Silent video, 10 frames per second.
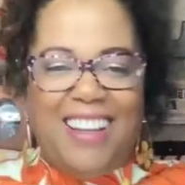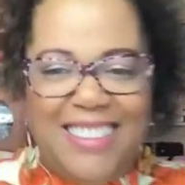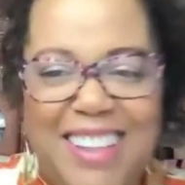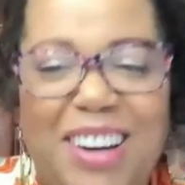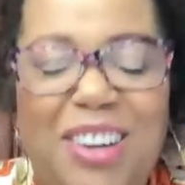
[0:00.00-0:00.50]

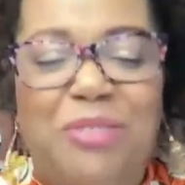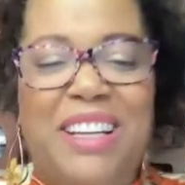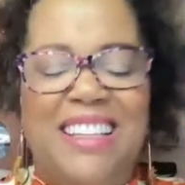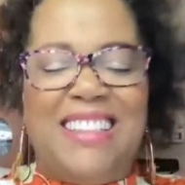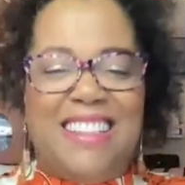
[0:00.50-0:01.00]
know,
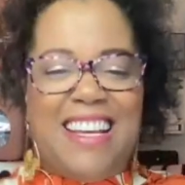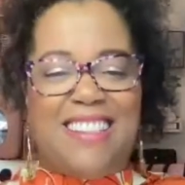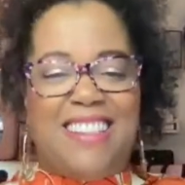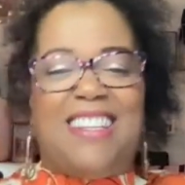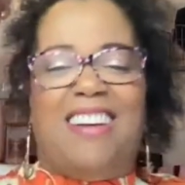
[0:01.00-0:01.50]
but it's
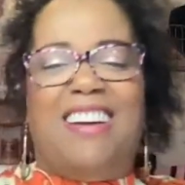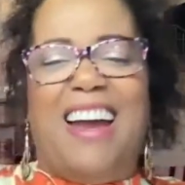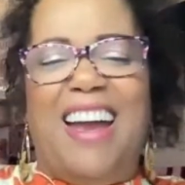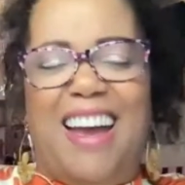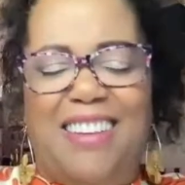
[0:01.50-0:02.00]
necessary.
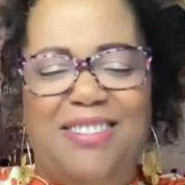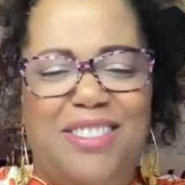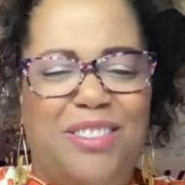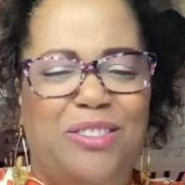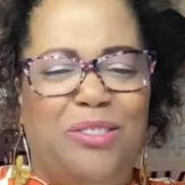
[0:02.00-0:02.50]
I have
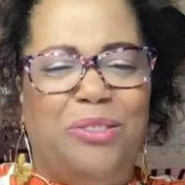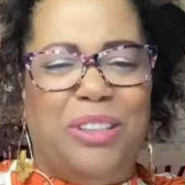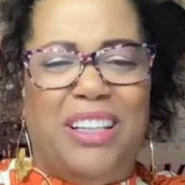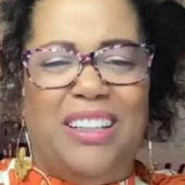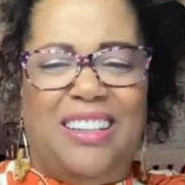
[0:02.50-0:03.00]
to do
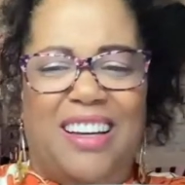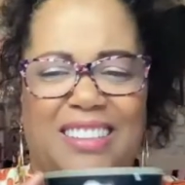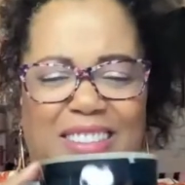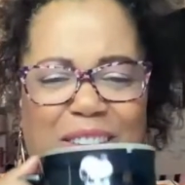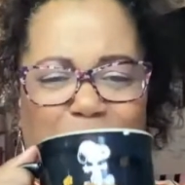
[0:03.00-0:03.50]
it. I
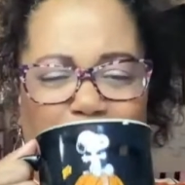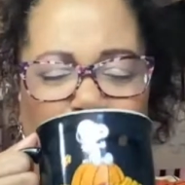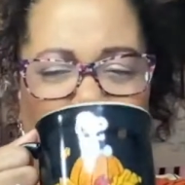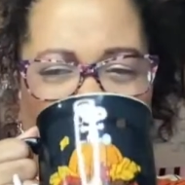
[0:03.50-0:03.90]
know.